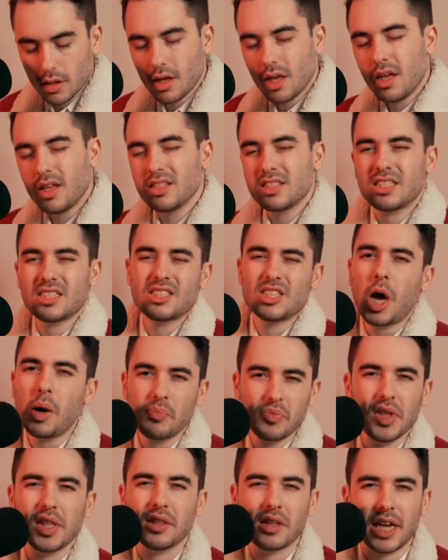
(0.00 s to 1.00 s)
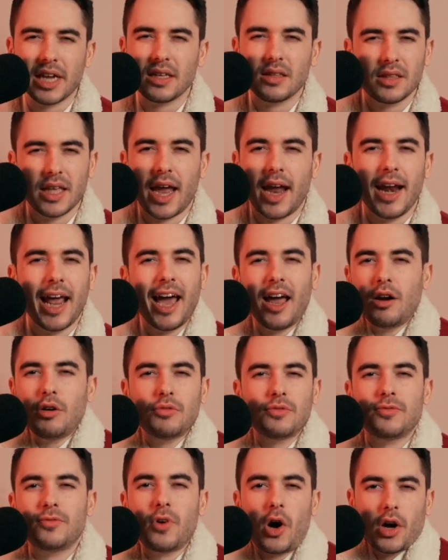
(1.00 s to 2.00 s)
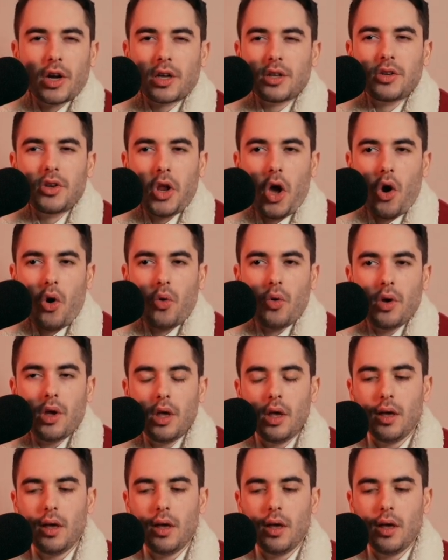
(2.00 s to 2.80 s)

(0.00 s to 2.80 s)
Something like that. I don't fucking know.